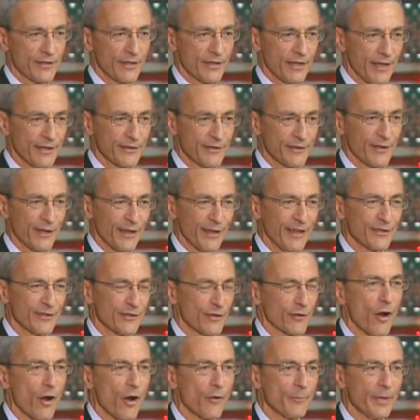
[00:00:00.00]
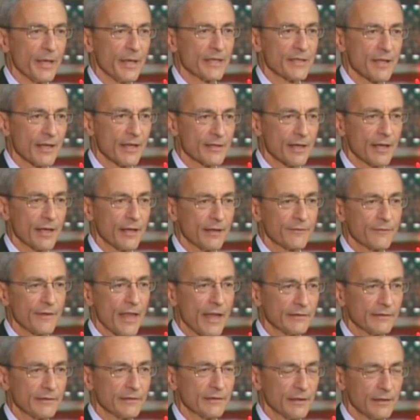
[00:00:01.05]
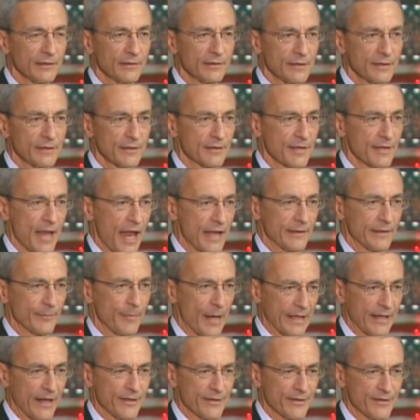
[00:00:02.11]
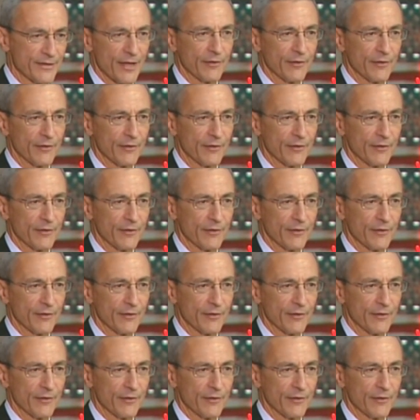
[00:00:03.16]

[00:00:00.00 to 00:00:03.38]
is their own business, and if they decide to buy guns,